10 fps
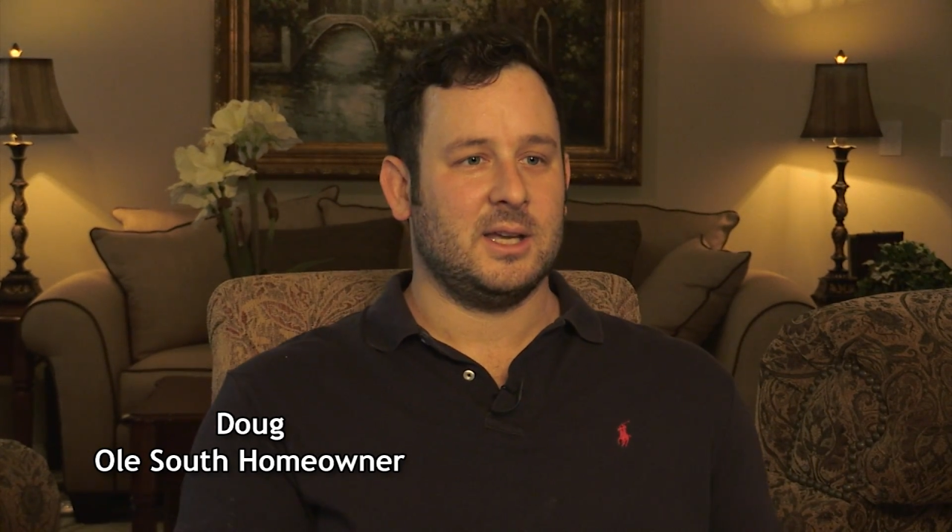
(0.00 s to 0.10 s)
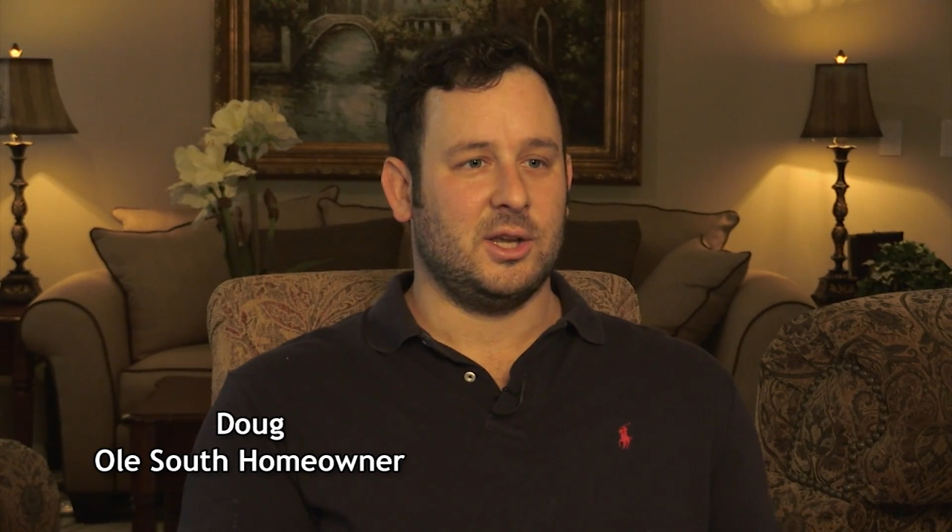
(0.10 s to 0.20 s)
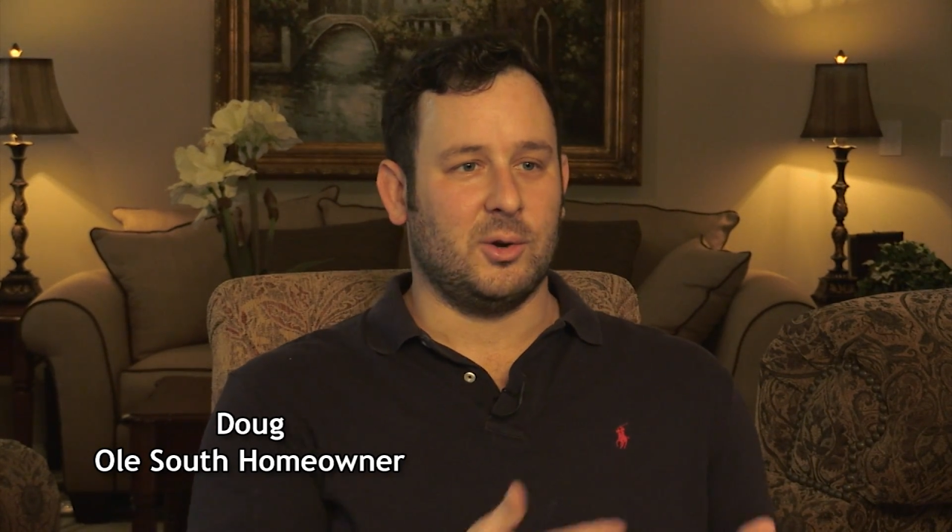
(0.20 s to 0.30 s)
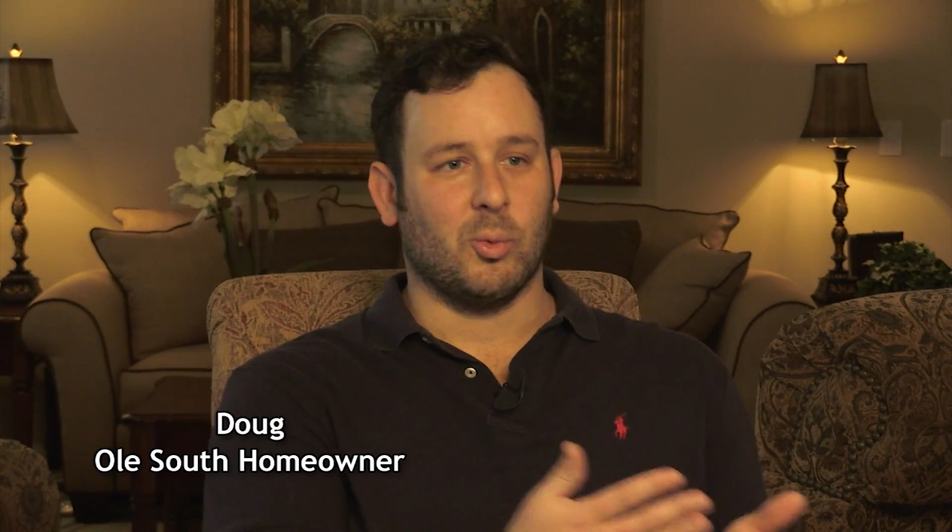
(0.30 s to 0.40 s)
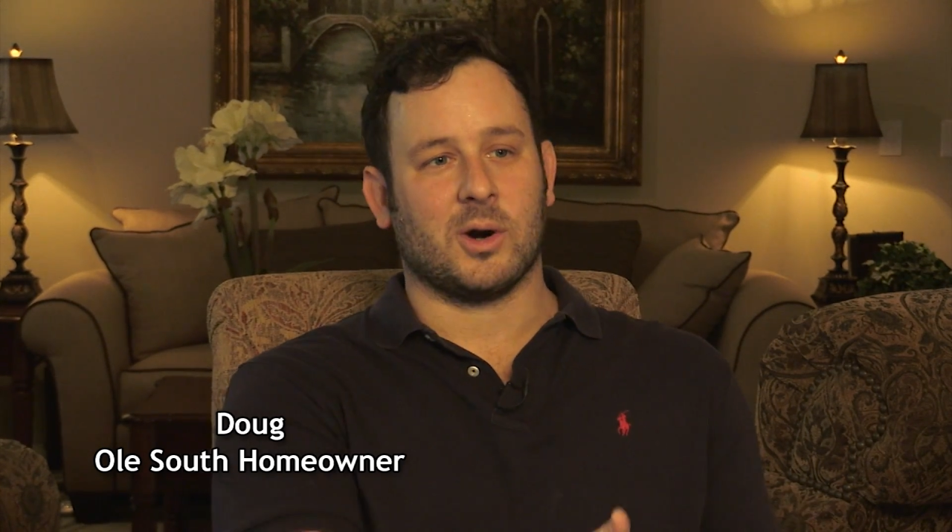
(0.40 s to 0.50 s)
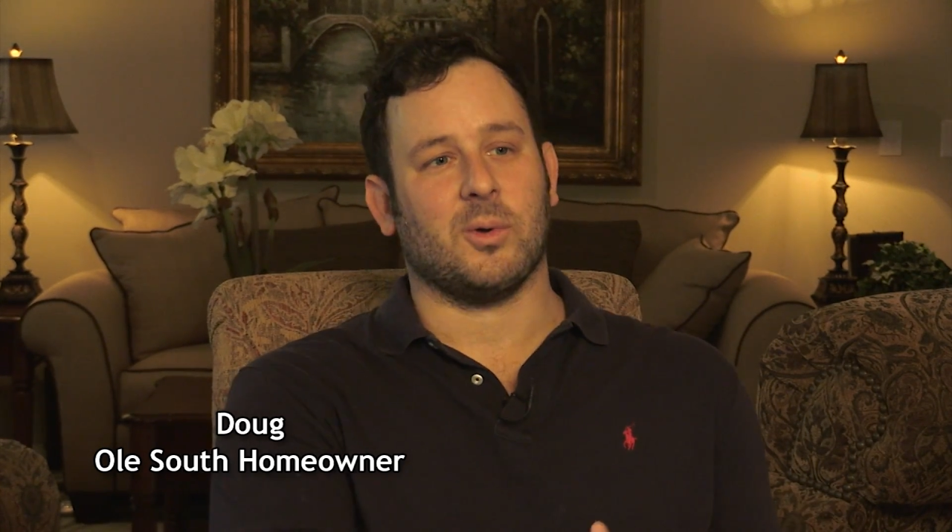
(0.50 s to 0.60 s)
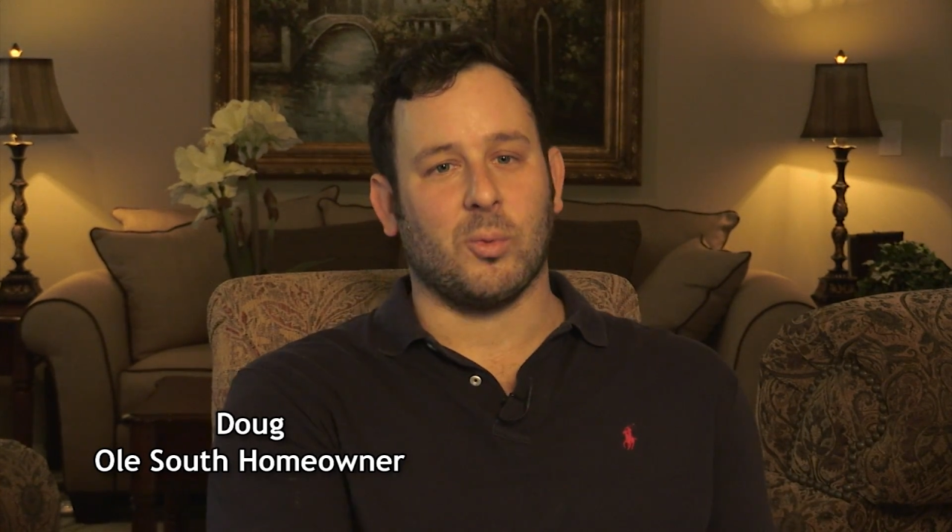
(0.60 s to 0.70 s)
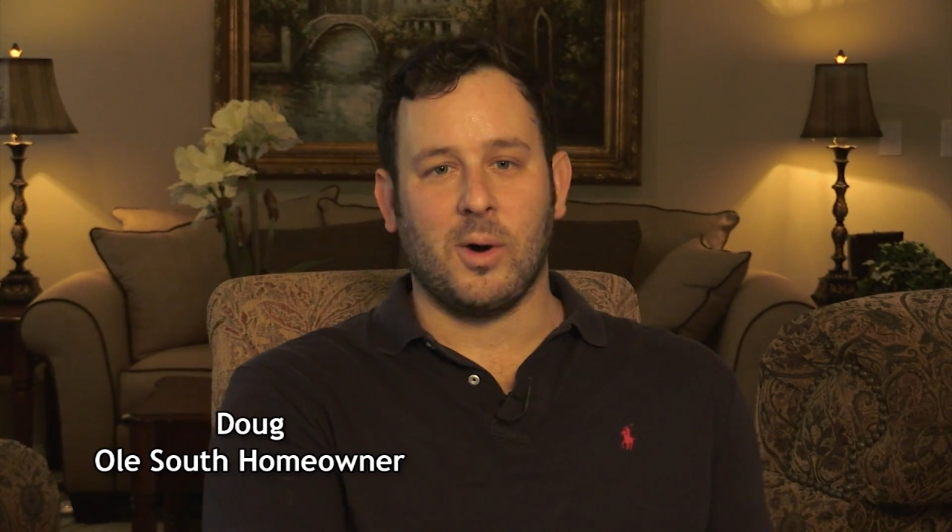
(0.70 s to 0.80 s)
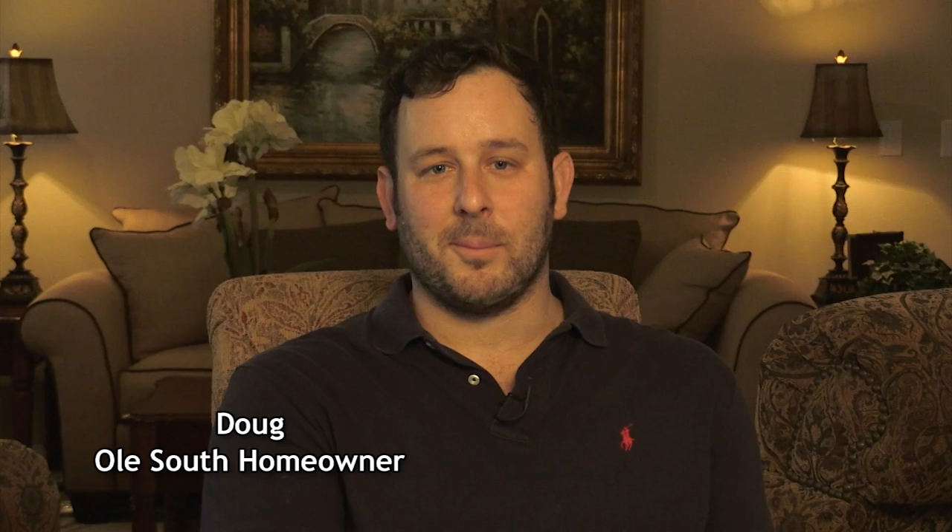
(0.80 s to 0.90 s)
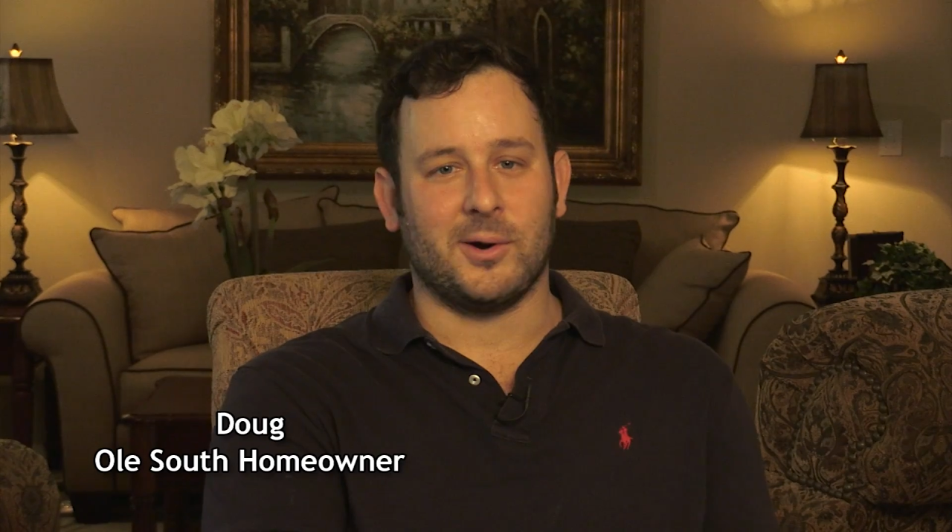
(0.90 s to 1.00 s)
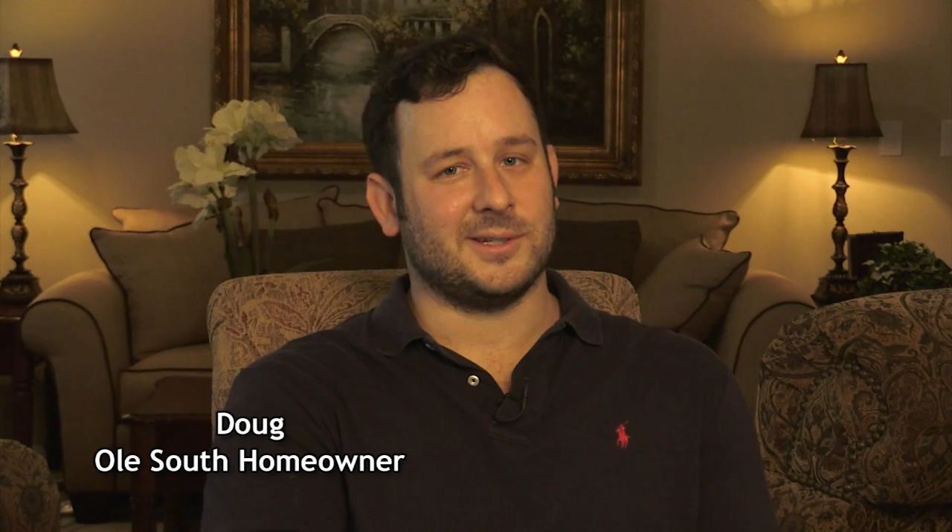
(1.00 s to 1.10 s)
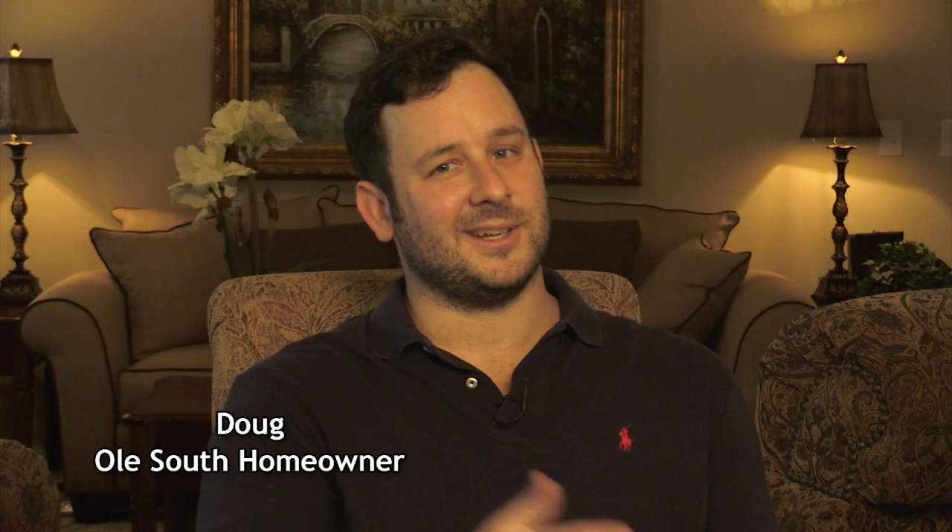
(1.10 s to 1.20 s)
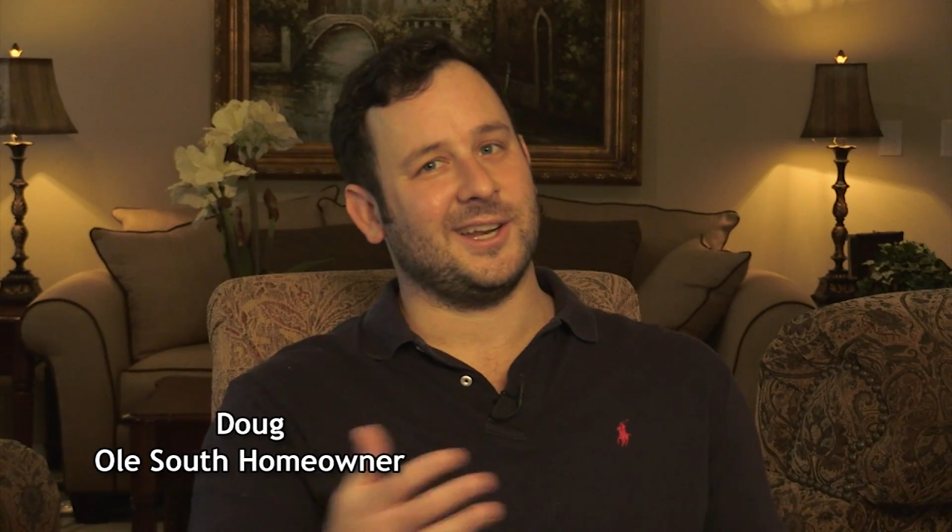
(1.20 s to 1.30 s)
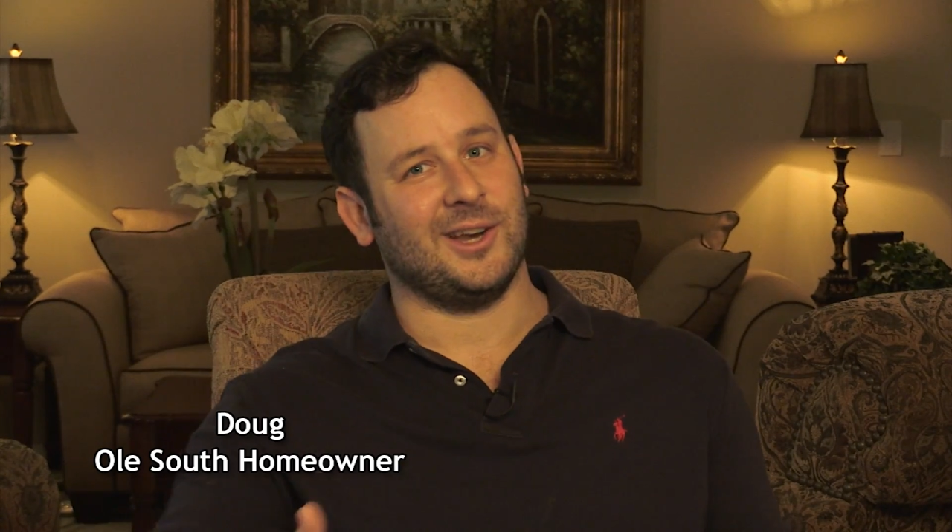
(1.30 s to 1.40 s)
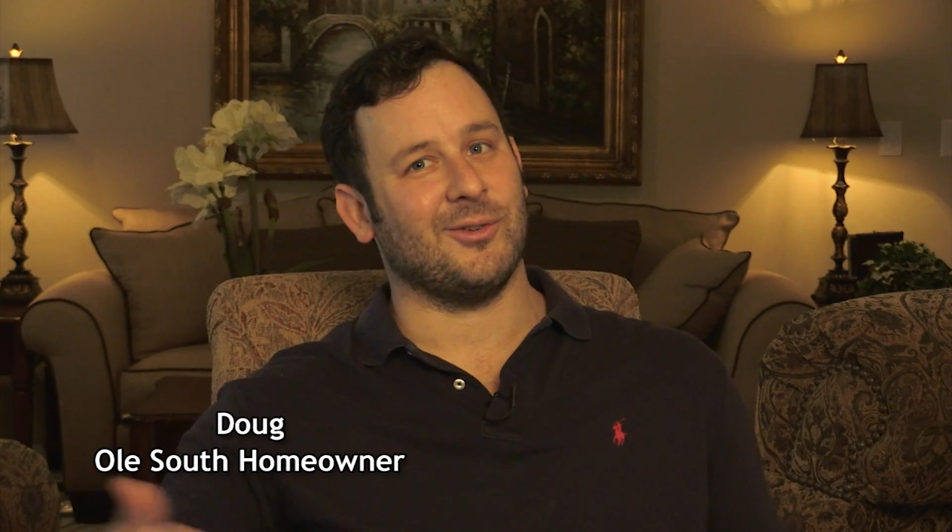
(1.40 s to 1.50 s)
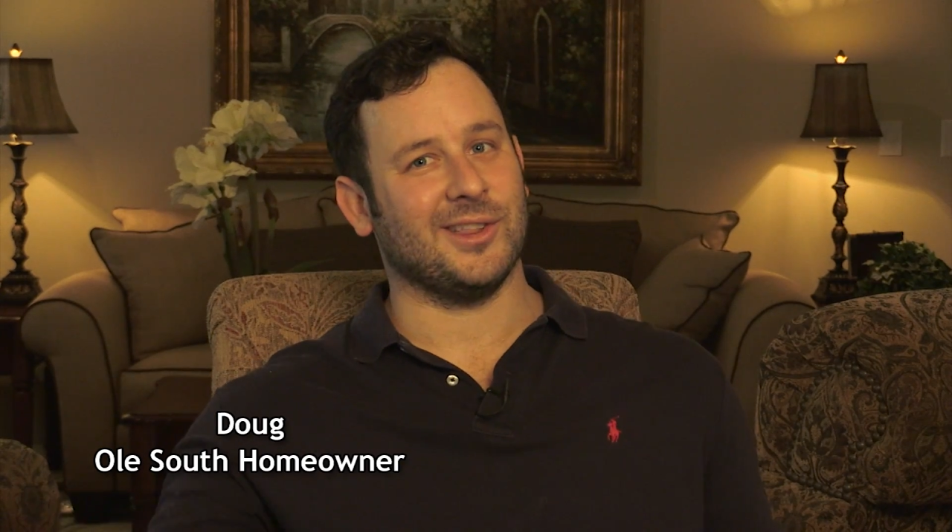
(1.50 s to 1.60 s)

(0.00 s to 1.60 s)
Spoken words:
you work with one person and you